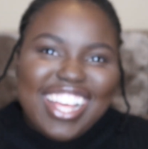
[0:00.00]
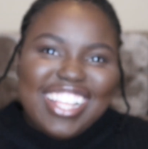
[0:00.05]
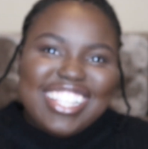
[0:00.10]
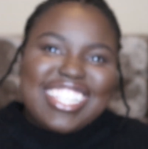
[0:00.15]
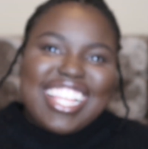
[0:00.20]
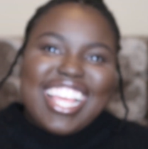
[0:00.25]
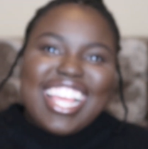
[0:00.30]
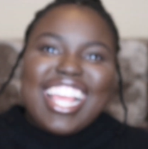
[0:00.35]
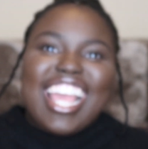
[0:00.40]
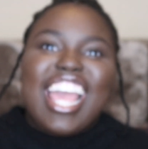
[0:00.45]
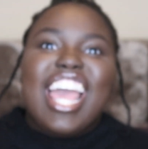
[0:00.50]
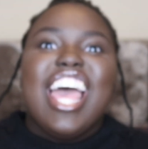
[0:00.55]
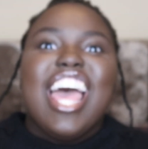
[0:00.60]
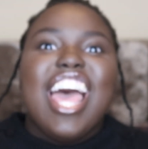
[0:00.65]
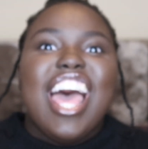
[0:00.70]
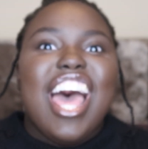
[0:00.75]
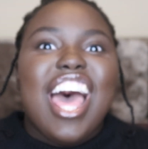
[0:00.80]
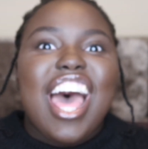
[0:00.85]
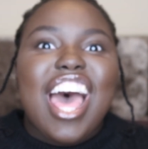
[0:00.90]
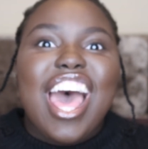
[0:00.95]
was like,
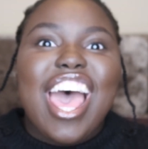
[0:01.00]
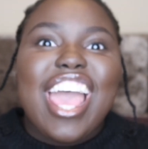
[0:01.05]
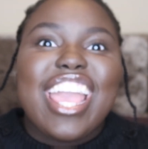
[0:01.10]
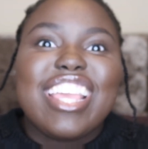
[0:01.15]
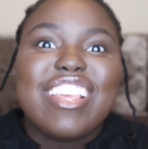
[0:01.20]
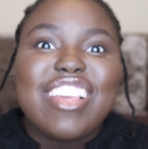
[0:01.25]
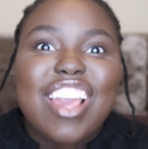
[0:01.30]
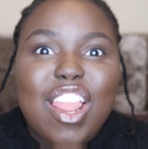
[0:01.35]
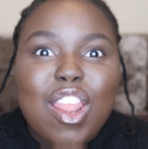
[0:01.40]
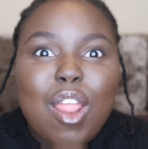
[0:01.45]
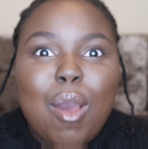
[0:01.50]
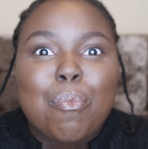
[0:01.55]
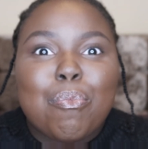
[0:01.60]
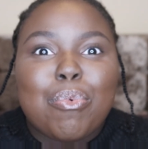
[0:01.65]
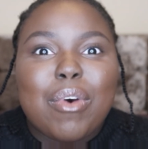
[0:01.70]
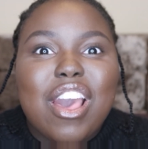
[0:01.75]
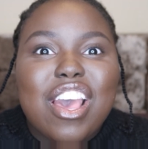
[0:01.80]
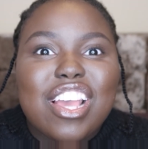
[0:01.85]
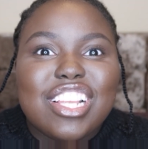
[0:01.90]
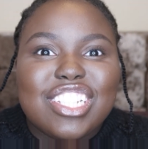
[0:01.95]
I'm gonna
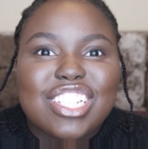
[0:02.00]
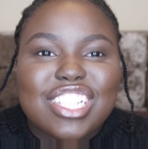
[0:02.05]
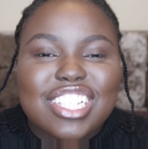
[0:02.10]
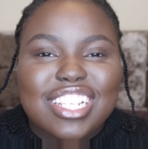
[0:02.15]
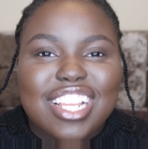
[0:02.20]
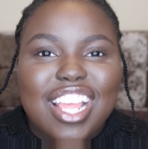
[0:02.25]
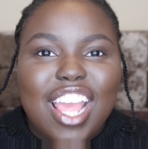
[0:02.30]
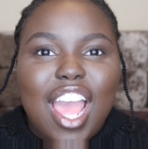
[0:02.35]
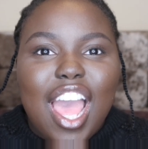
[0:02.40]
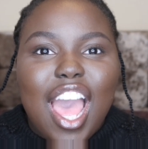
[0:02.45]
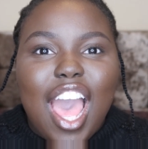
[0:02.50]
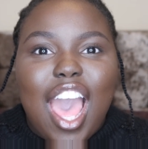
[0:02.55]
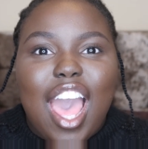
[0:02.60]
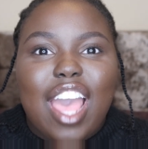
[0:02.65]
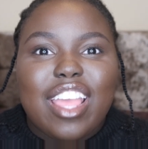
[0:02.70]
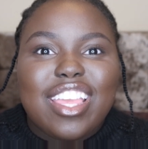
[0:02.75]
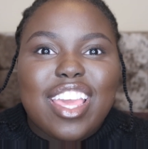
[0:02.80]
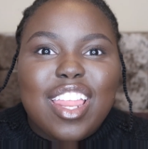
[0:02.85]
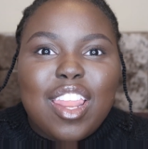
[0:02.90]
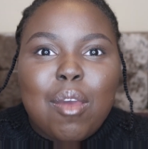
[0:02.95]
push.
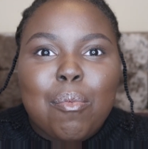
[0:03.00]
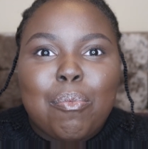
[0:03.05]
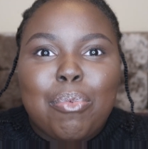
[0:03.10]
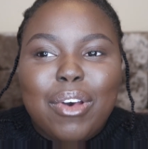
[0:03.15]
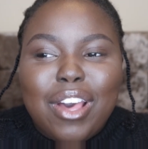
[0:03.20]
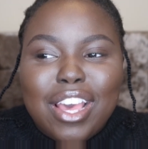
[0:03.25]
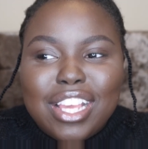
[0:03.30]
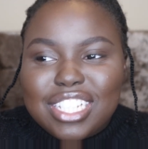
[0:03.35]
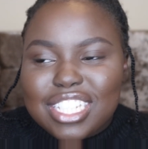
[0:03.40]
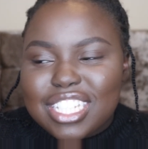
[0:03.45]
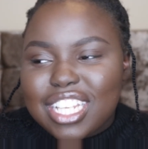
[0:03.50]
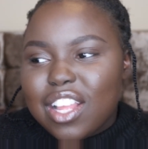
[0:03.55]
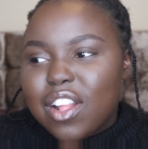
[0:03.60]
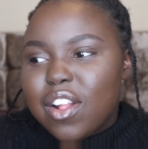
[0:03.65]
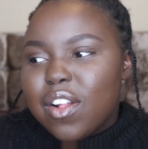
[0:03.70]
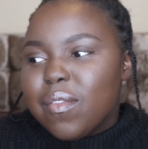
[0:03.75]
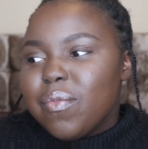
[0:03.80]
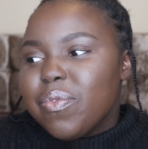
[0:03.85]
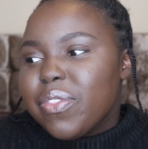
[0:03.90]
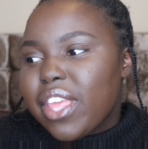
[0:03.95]
I'm gonna push.
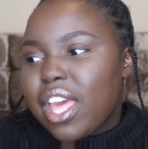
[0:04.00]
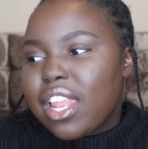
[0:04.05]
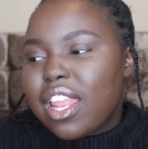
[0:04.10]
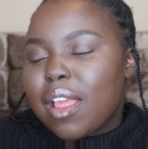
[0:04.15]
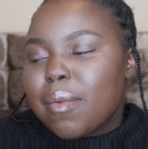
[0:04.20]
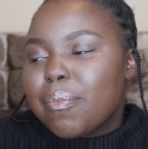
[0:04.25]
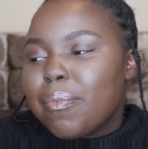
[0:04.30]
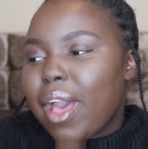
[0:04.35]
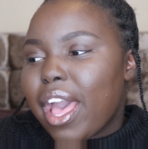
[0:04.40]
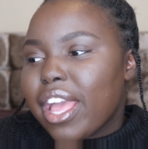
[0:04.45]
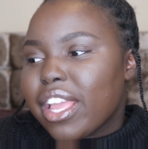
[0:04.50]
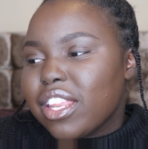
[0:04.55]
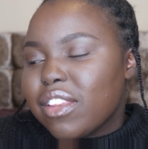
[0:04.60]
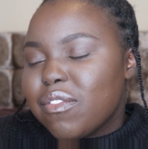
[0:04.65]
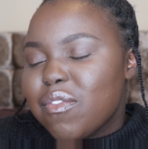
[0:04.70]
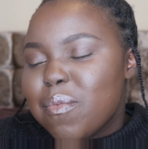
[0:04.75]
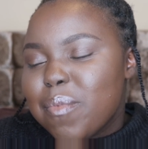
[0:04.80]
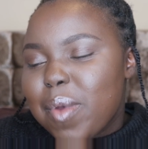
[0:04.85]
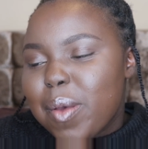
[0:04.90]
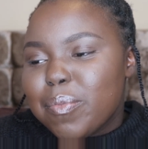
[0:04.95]
And I
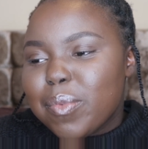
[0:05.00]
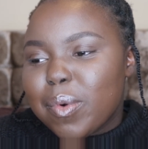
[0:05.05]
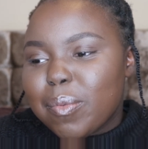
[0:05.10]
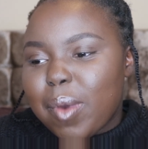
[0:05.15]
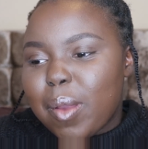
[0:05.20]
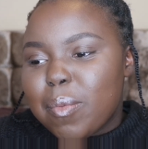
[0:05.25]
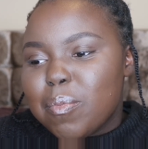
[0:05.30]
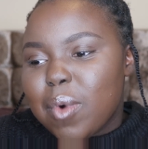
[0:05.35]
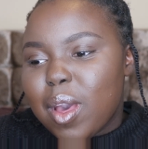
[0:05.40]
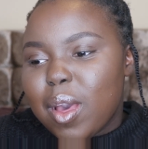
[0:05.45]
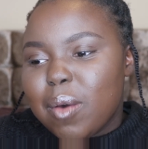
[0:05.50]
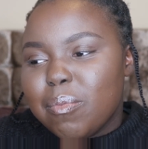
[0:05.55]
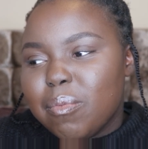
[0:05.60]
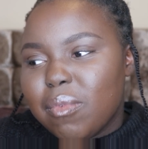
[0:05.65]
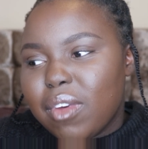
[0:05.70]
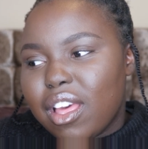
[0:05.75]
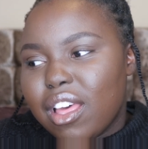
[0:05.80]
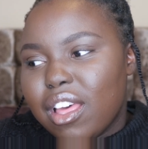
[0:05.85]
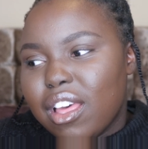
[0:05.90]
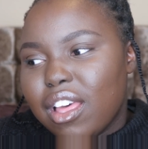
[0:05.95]
could remember my
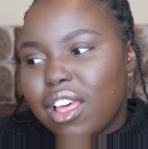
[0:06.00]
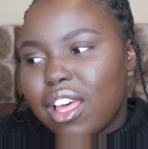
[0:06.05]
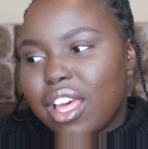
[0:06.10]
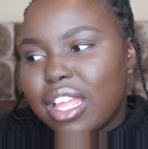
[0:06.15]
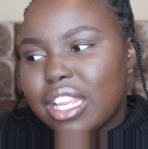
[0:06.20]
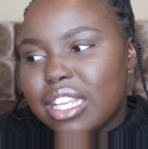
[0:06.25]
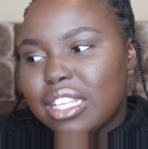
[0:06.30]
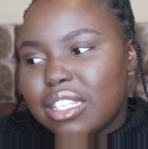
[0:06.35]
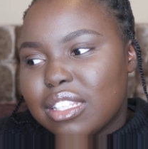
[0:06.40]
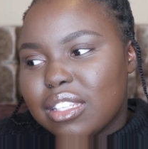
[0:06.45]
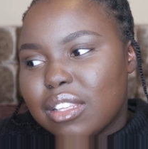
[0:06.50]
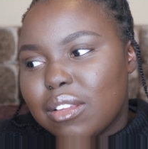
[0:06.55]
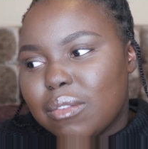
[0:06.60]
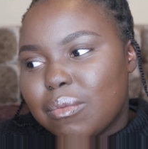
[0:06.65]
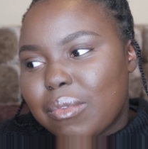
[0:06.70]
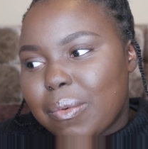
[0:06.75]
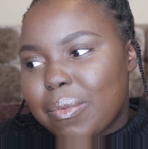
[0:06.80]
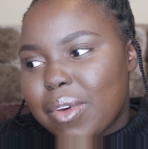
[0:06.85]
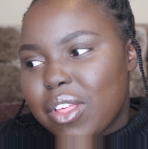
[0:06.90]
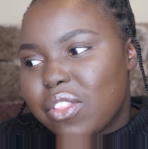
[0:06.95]
mum and
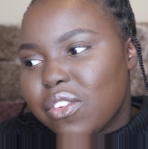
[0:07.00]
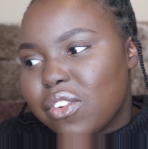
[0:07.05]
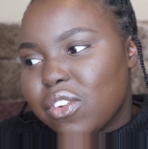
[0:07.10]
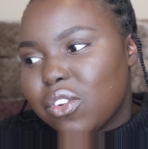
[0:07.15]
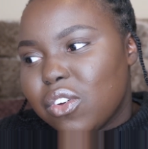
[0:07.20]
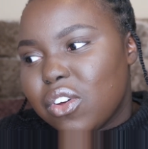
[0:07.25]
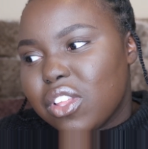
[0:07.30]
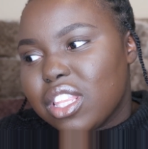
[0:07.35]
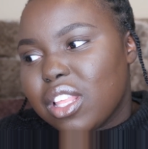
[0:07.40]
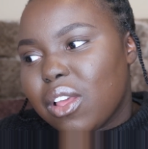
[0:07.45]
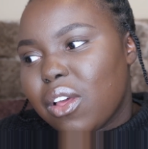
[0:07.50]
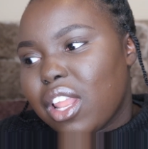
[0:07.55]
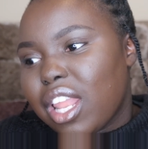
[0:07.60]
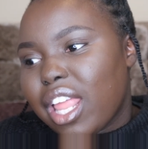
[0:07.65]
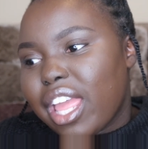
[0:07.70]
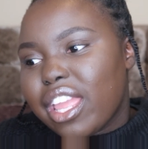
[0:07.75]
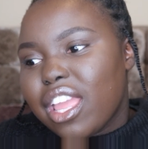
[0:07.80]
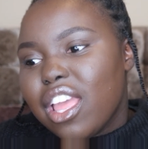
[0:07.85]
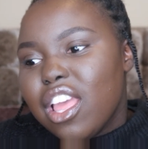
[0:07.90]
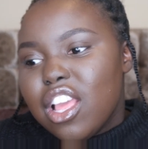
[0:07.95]
my mother-in-law, and they were
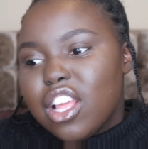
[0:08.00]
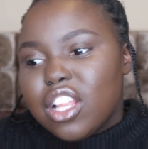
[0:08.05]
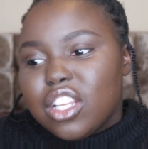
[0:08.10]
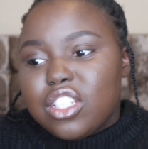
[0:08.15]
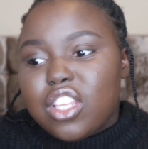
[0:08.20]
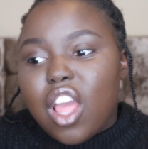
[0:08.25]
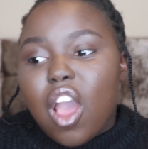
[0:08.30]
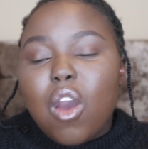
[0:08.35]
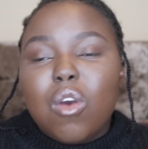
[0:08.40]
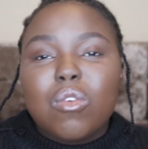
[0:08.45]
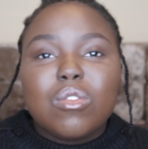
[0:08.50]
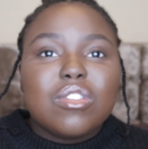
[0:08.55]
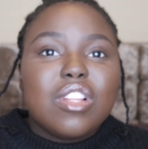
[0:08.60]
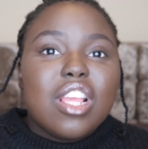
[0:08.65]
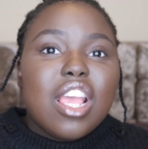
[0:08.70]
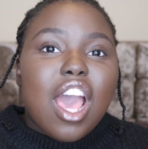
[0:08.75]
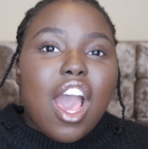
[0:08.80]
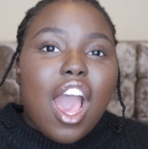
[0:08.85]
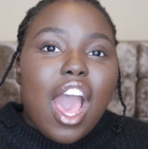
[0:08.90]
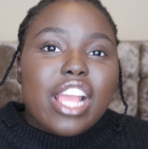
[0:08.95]
like, don't,
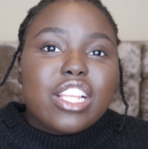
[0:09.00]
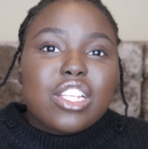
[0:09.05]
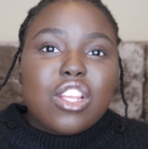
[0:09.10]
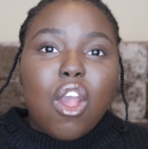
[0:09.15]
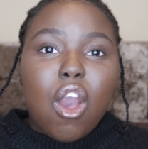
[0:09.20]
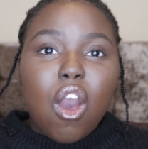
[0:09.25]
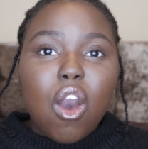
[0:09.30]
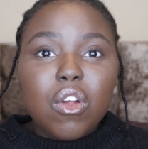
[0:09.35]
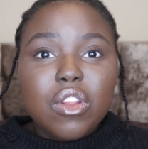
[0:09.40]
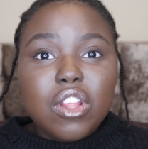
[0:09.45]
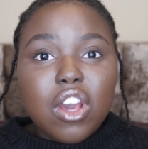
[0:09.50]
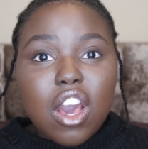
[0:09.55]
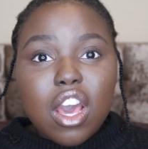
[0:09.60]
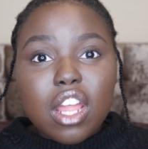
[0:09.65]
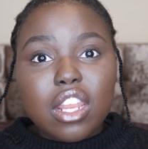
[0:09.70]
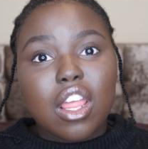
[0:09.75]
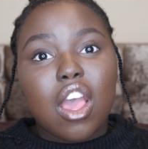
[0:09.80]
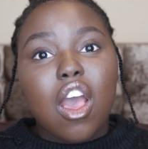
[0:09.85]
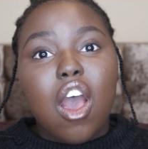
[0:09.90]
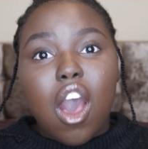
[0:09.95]
Aisha,
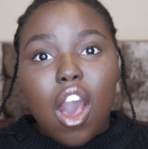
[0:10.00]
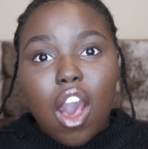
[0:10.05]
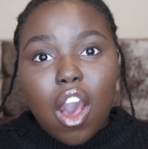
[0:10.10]
hold on,